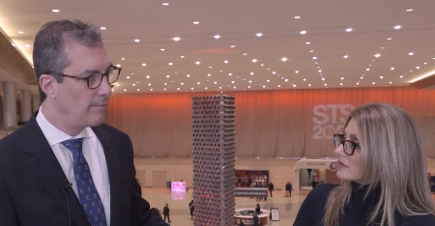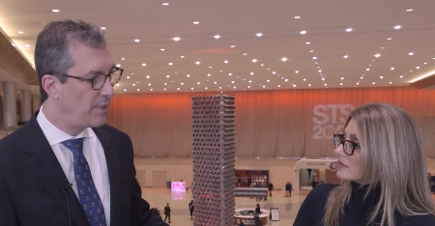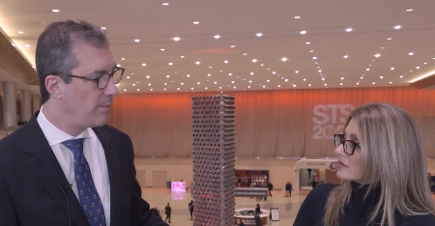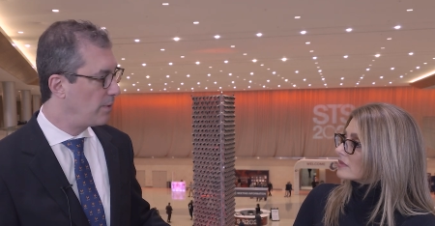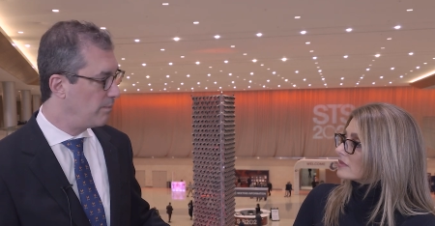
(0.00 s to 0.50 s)

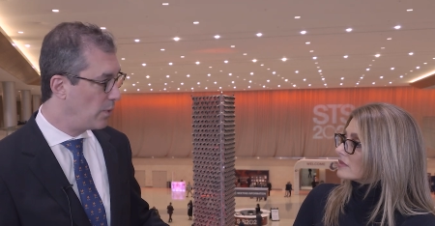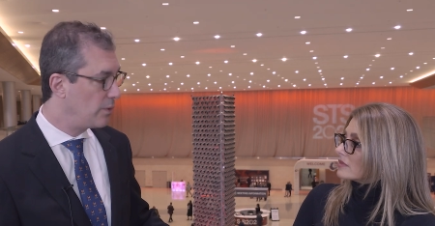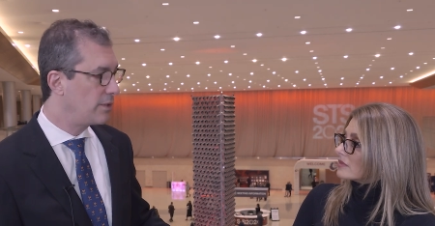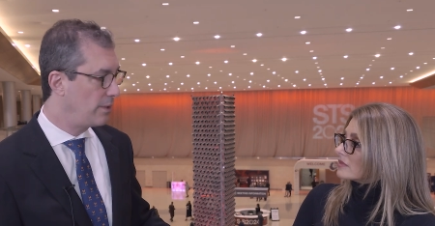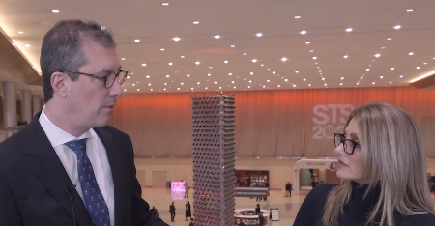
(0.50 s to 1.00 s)
Speaker 1: people
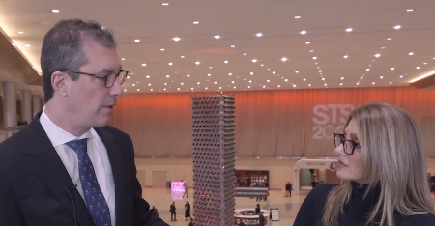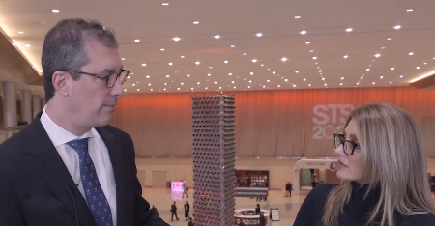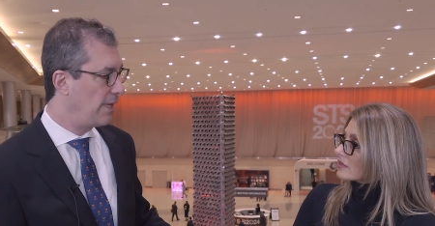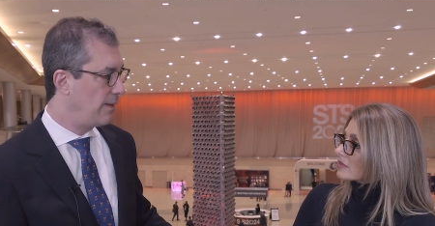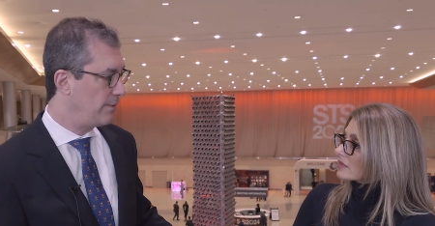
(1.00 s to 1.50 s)
mostly
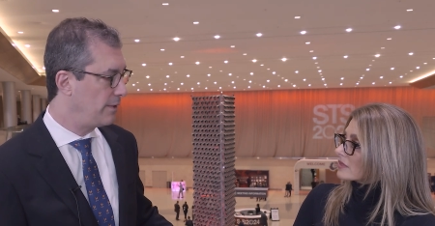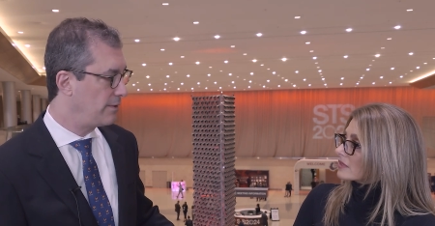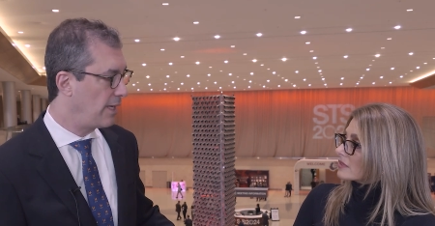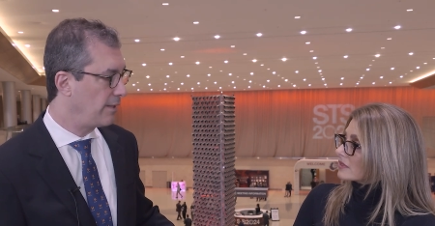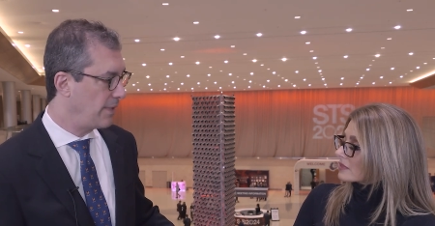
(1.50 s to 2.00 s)
worry about when they're
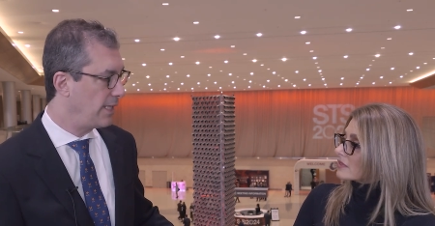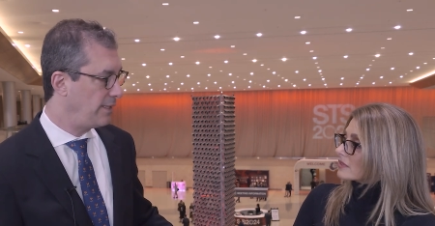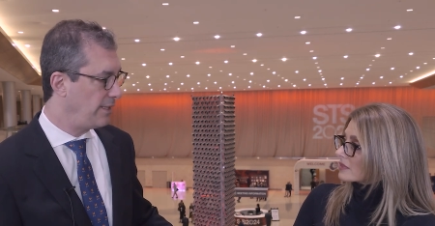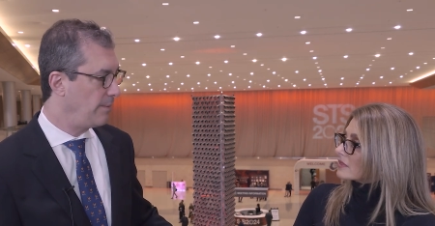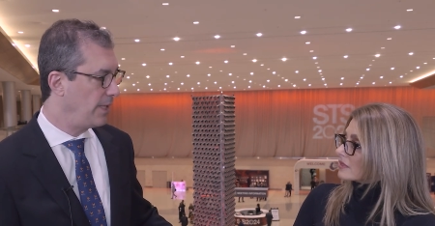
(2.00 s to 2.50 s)
talking
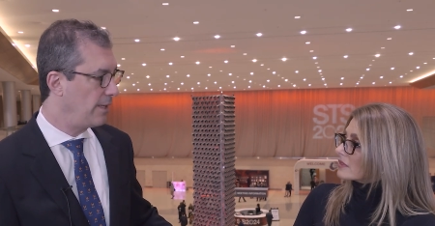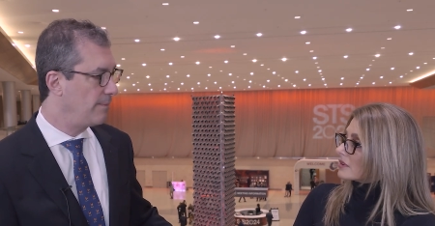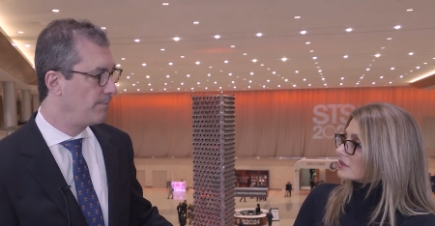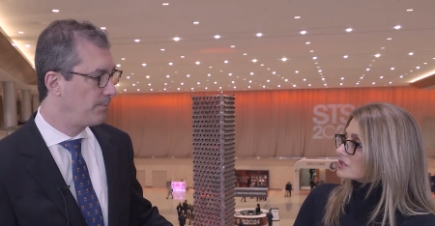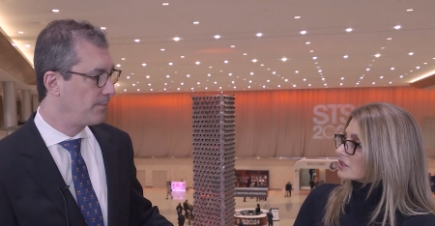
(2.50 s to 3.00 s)
about anemia.
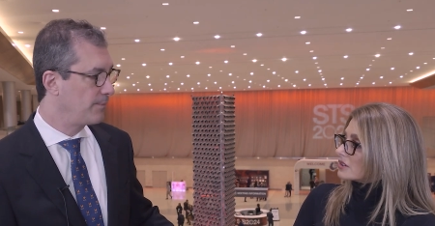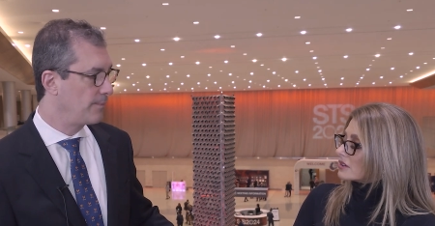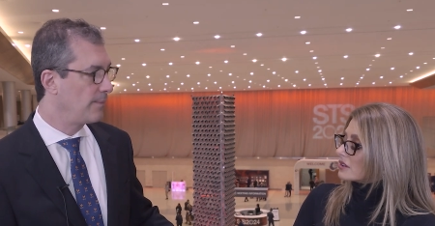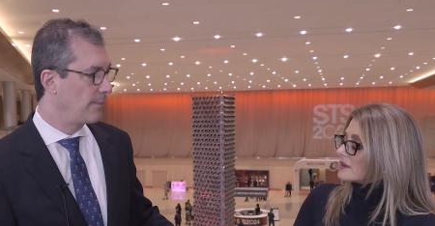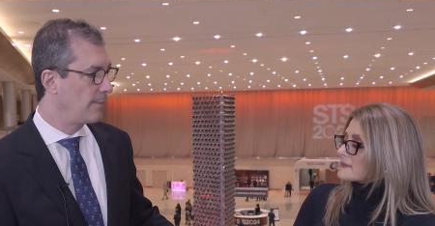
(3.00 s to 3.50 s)

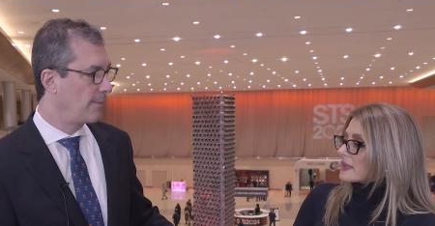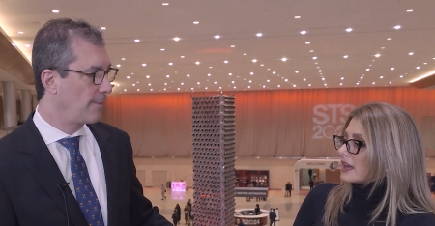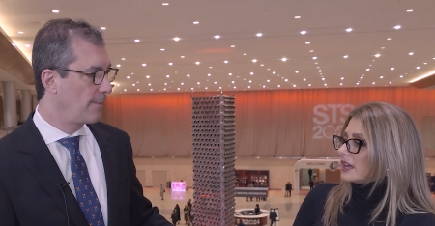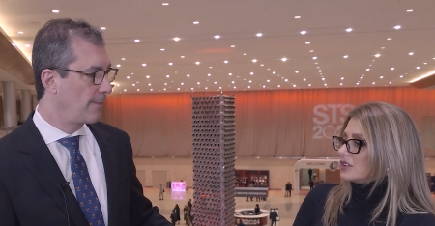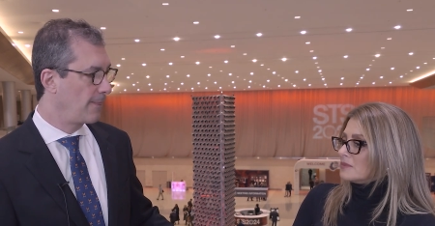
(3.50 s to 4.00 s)
Speaker 2: Sure.
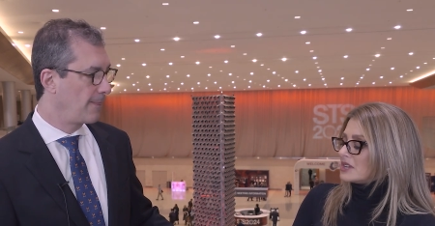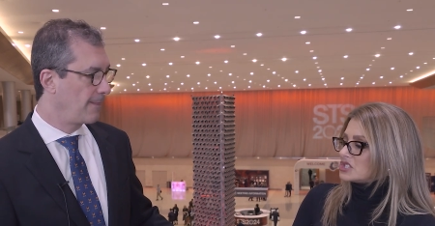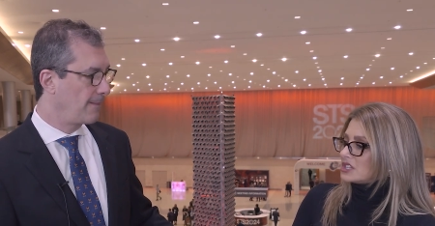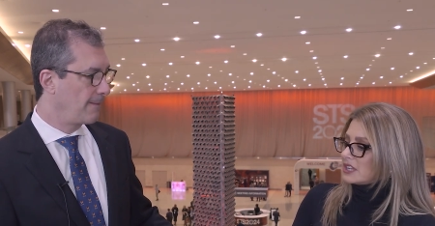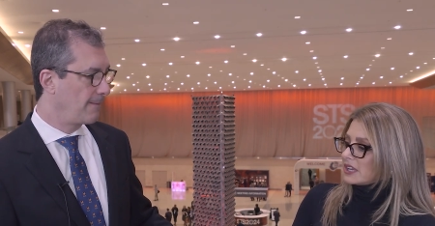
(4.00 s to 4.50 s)
And you
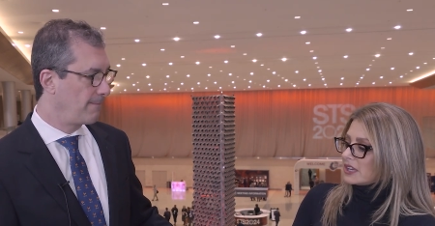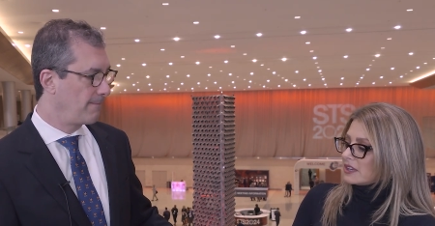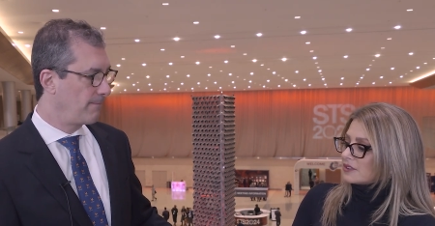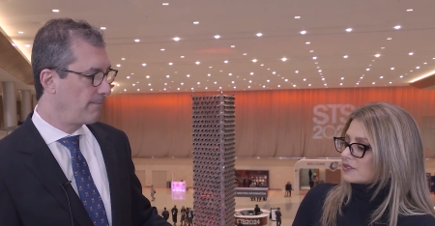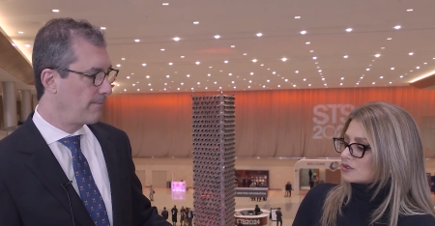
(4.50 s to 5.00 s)
mentioned
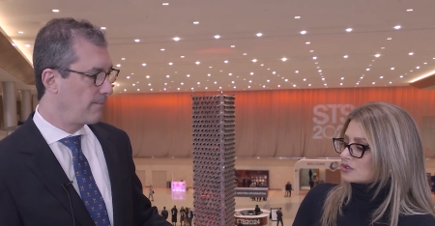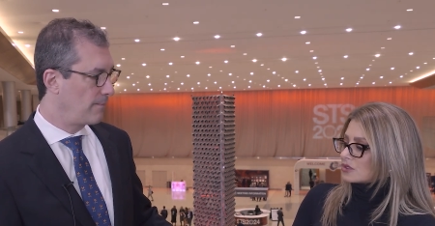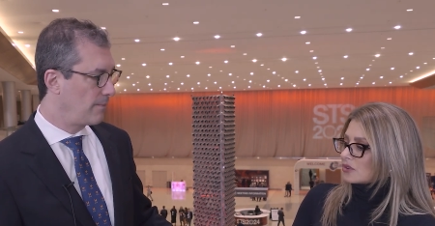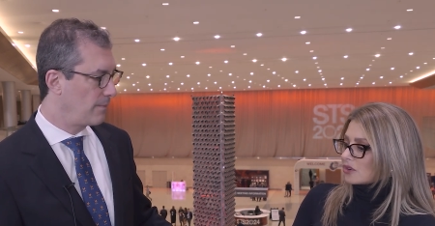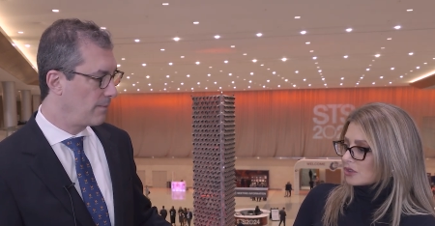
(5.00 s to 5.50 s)
a
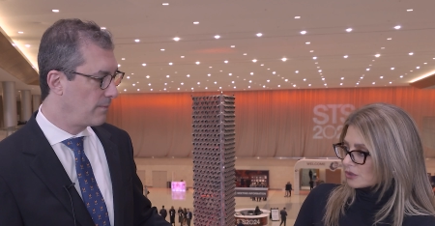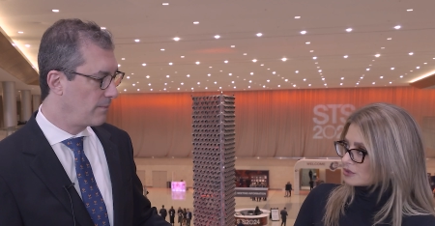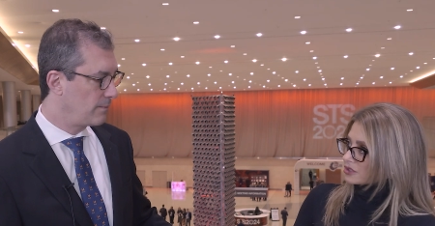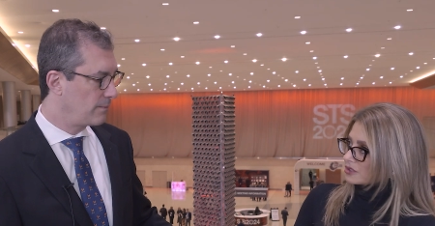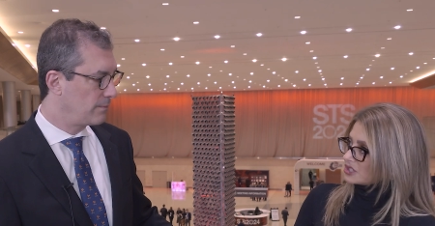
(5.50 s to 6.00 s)
surgical
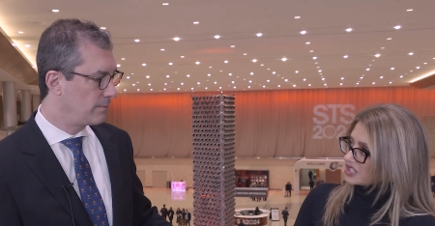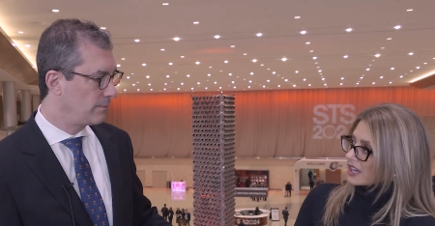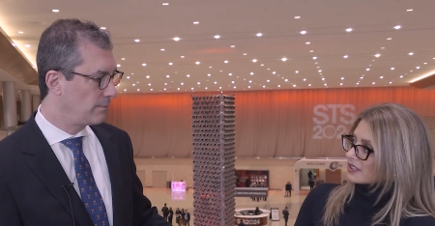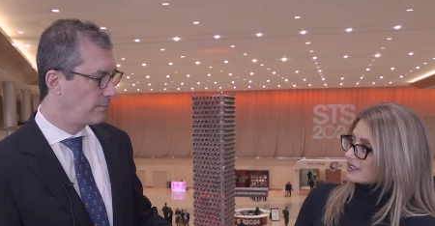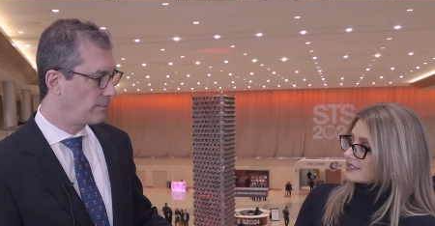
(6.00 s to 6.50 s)
closure
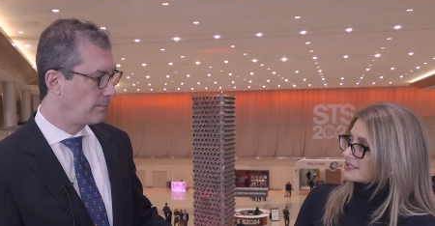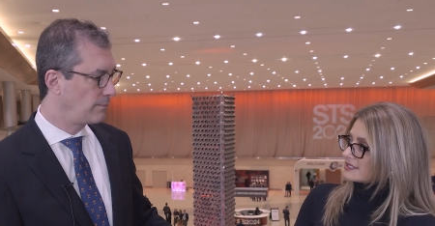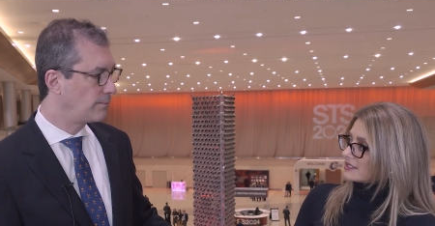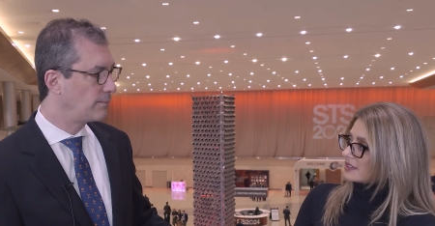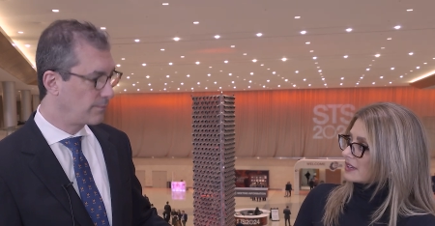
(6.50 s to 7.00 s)

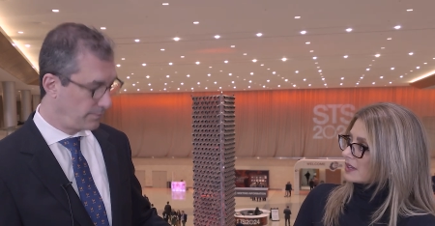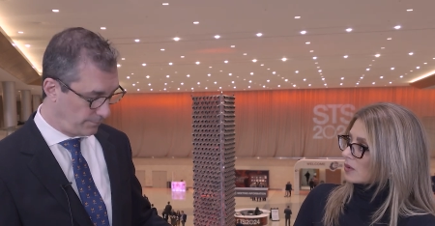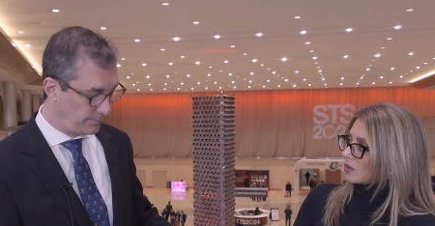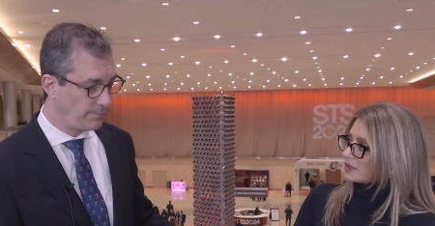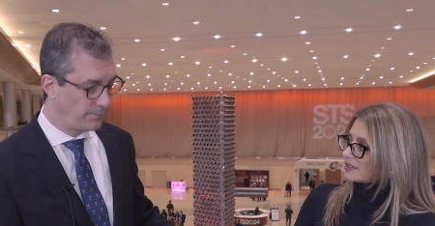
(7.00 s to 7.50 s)
checklist.
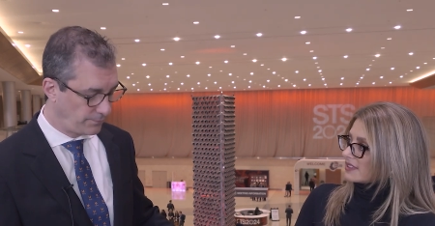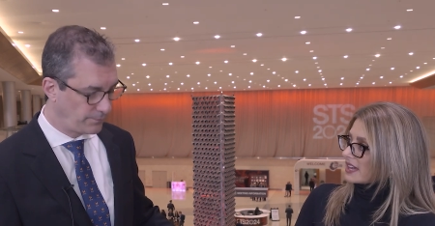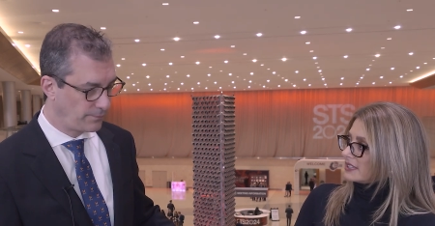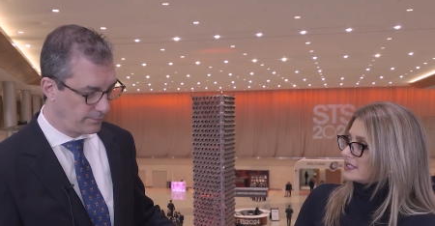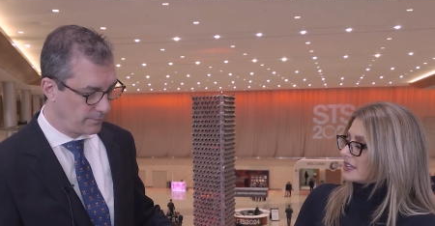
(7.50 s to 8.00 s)
What does
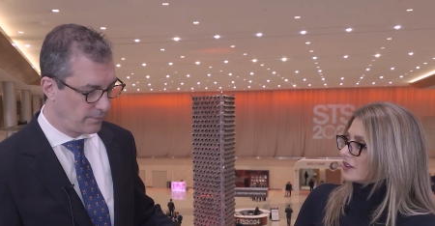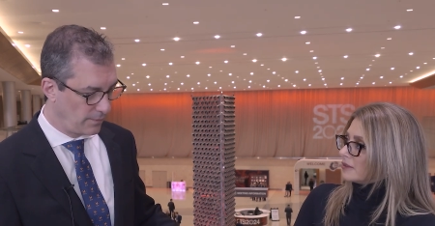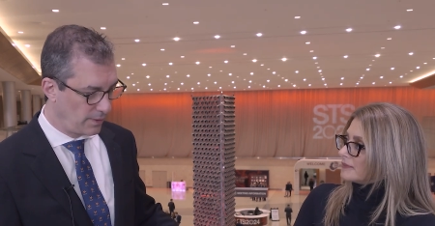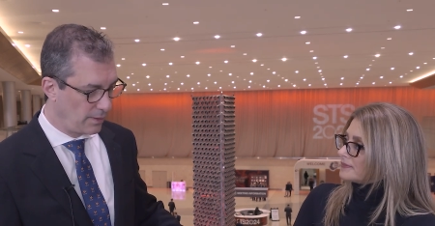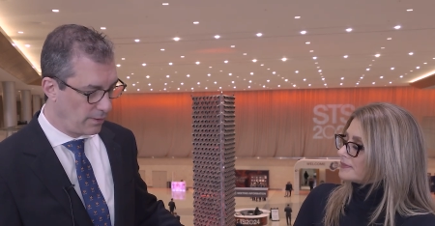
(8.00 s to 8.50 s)
that entail?